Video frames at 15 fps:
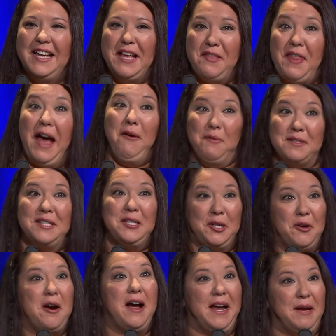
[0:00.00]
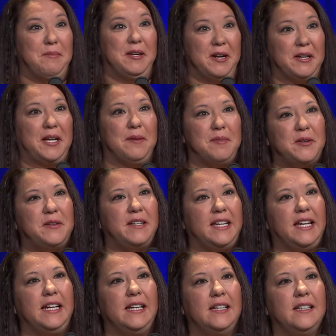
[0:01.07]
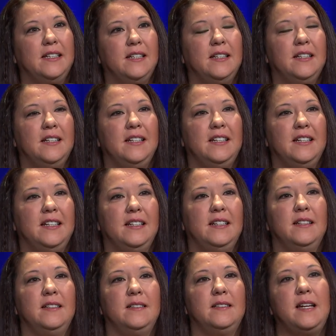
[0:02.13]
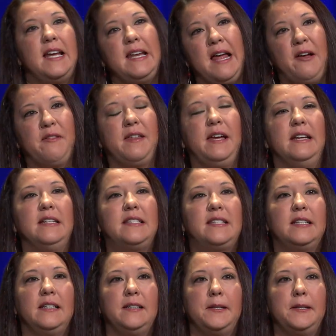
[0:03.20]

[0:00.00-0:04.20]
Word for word: that was the crime in our community. And now this.